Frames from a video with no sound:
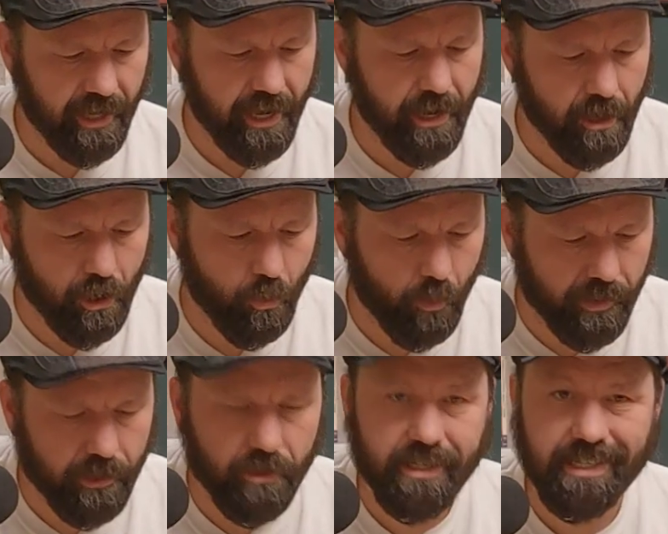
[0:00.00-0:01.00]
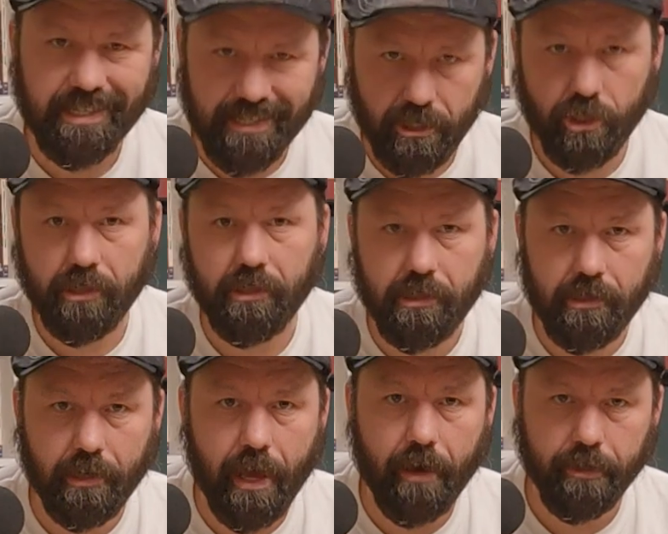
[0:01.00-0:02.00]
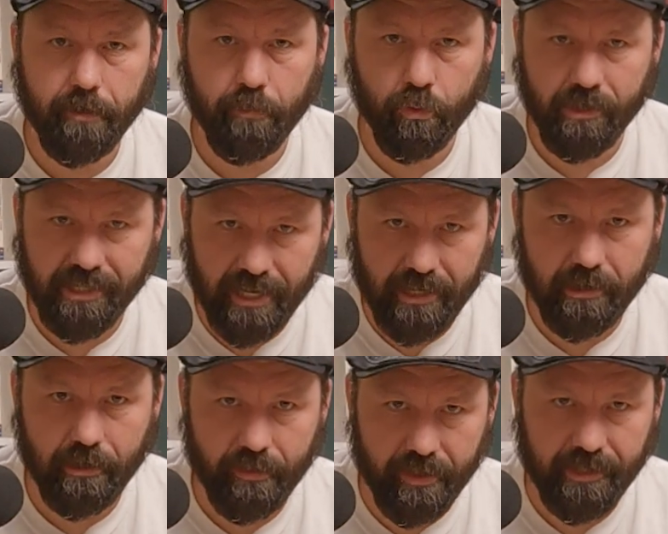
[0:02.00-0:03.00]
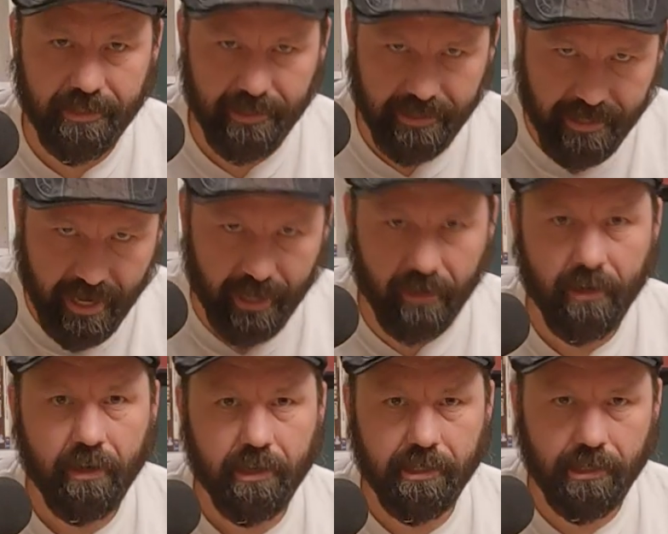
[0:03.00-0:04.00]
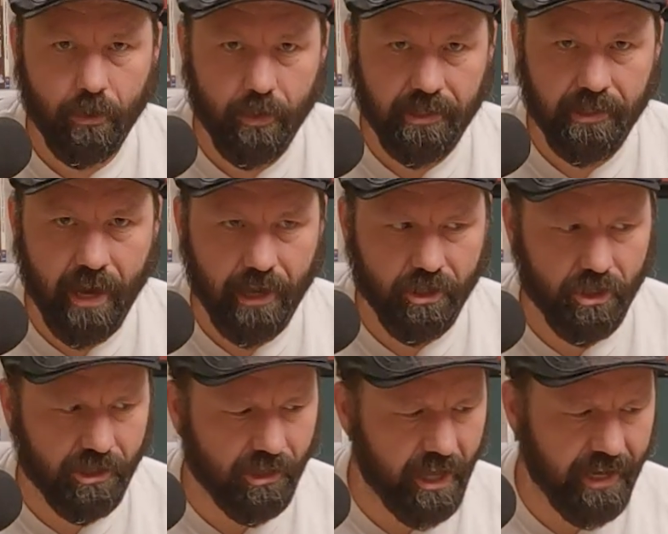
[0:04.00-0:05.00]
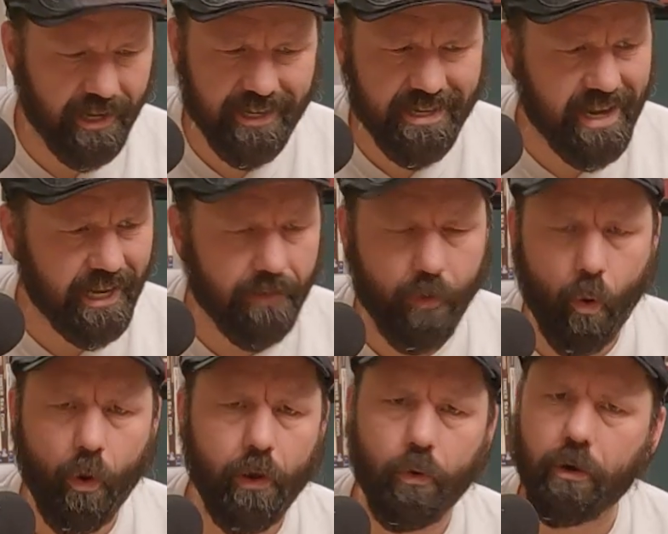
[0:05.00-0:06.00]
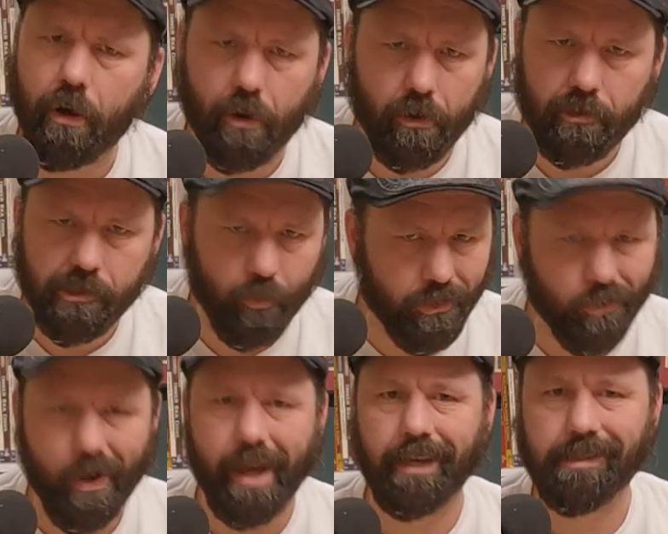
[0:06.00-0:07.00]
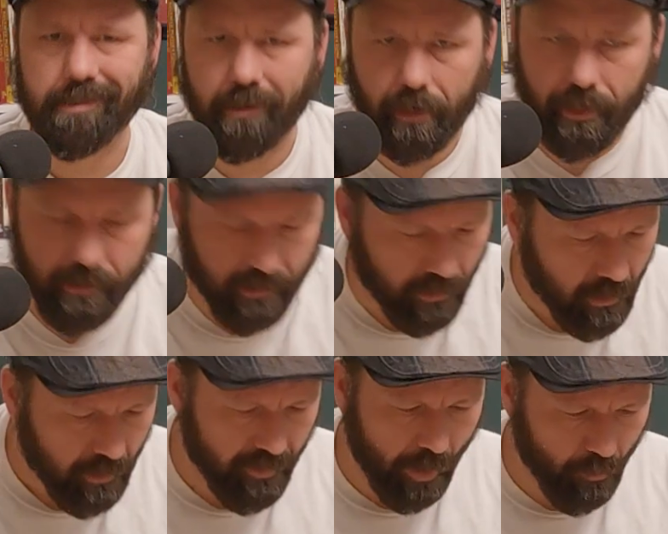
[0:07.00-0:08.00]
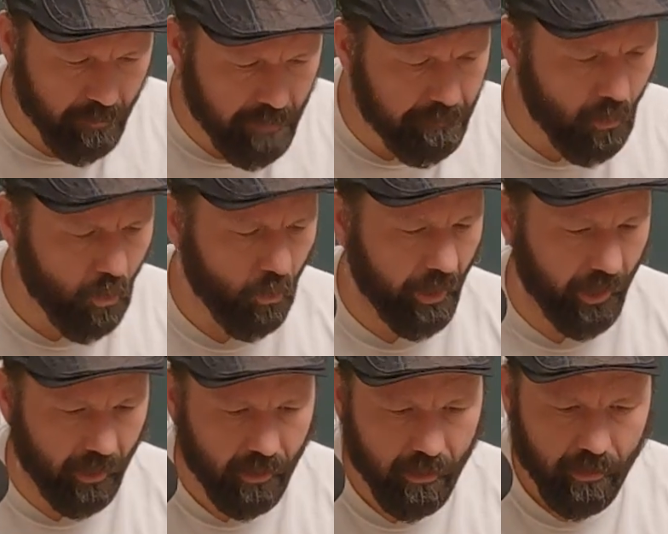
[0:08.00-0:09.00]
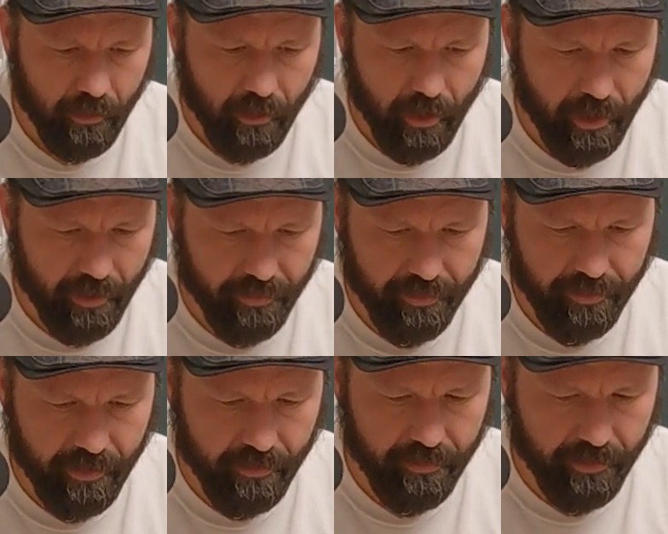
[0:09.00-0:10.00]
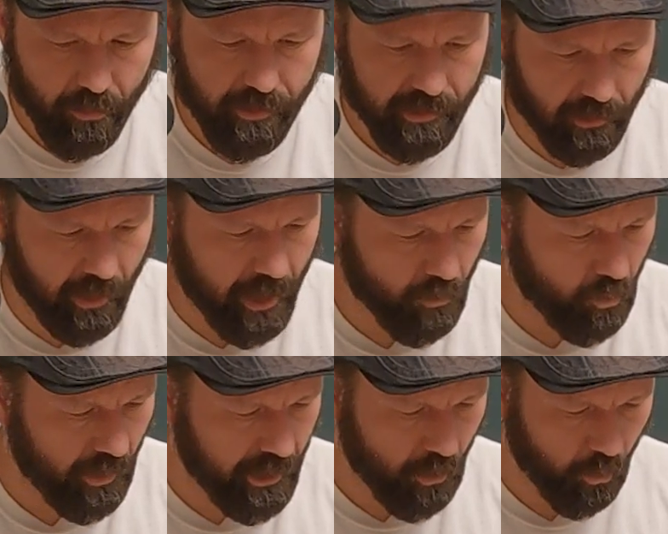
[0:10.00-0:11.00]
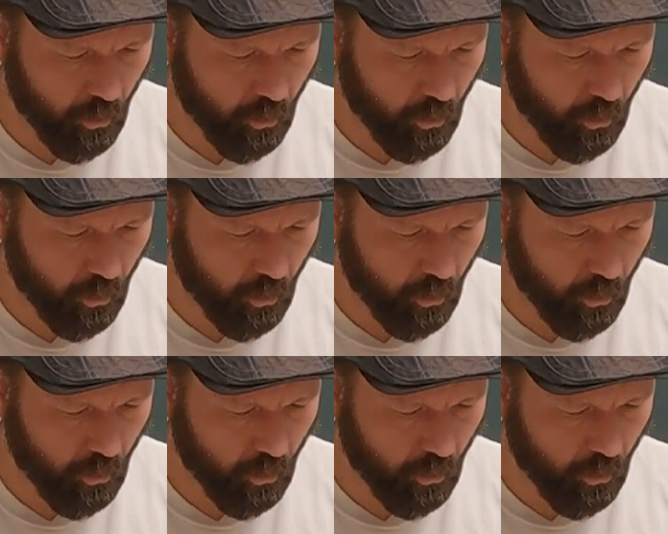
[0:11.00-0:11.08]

of care with their decisions on how to present this deck. So it's not just like a deck of Hoyle cards with dragons on it. That would be boring uh, th there was a lot of really